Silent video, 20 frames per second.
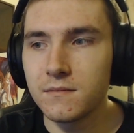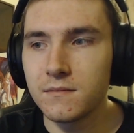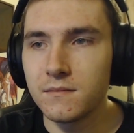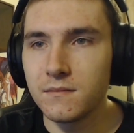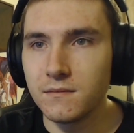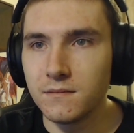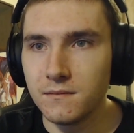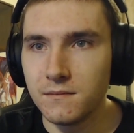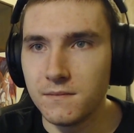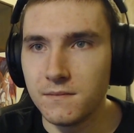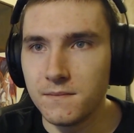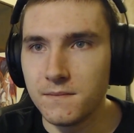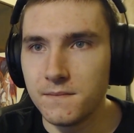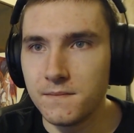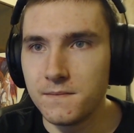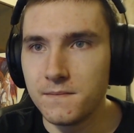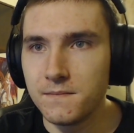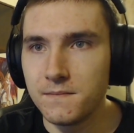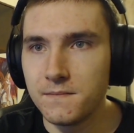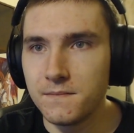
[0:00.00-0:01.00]

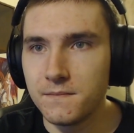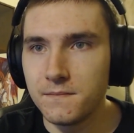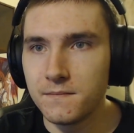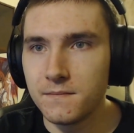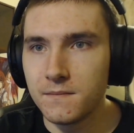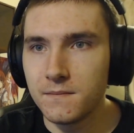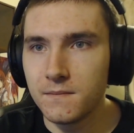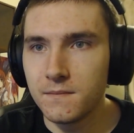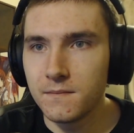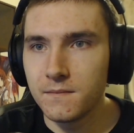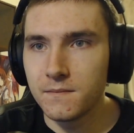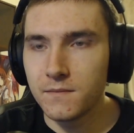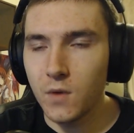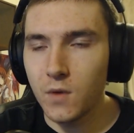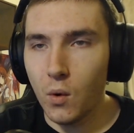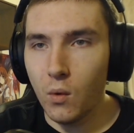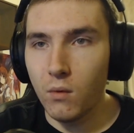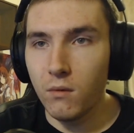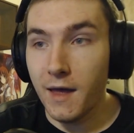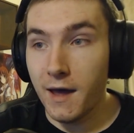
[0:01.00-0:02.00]
Mm,
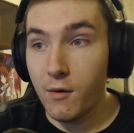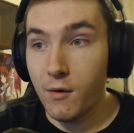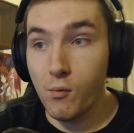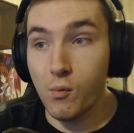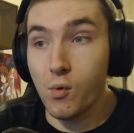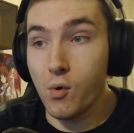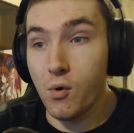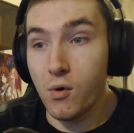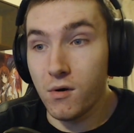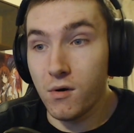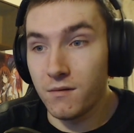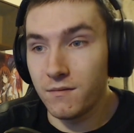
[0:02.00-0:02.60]
all out war,